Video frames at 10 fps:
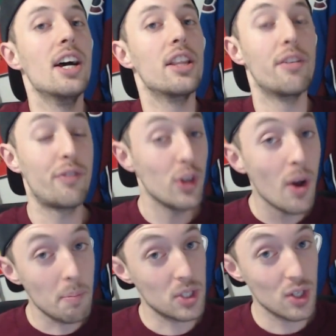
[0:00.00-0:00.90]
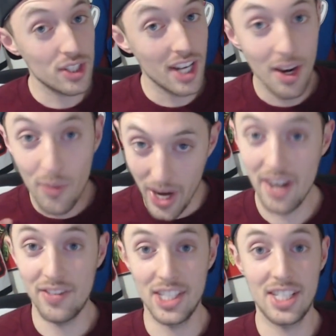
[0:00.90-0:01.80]
The few episodes that I ran
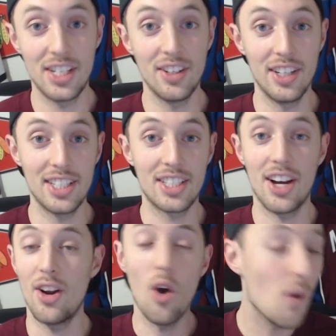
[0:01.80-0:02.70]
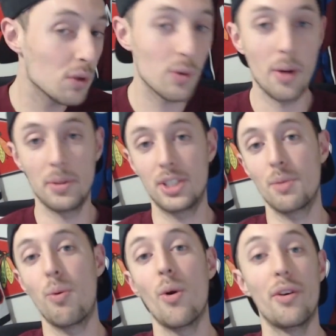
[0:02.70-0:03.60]
of this series got overwhelming
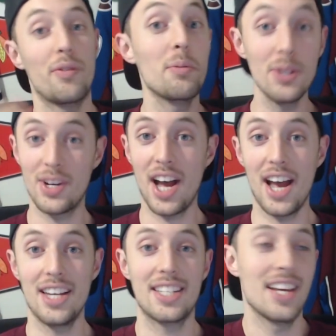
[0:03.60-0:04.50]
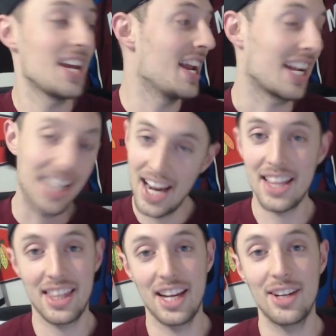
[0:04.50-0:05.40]
support from you guys, and I can't
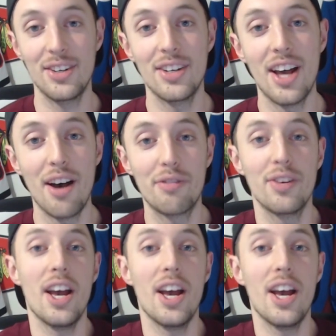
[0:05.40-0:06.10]
thank you enough.